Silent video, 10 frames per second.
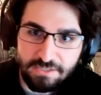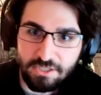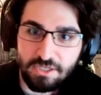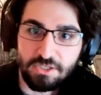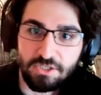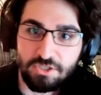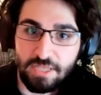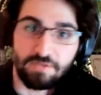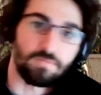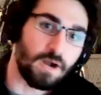to
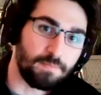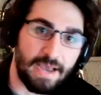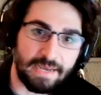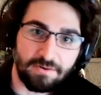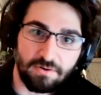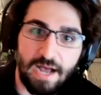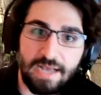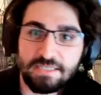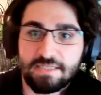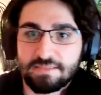that our backend
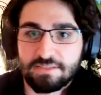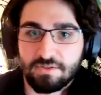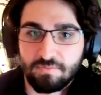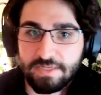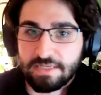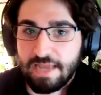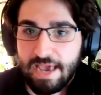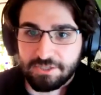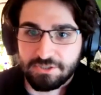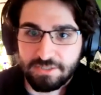relies on so we can
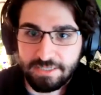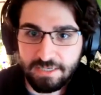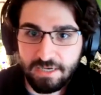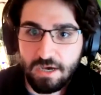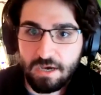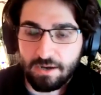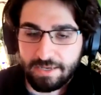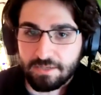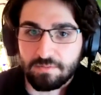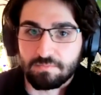actually
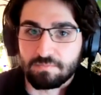like